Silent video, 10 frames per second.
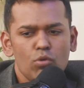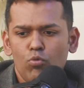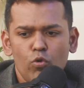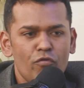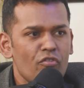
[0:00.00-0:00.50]
to
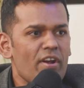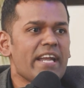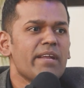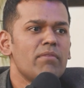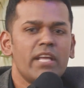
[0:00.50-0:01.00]
move
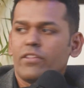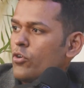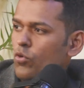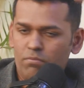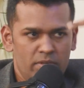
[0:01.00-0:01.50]
randomly in the
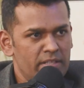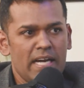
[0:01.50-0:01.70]
room, in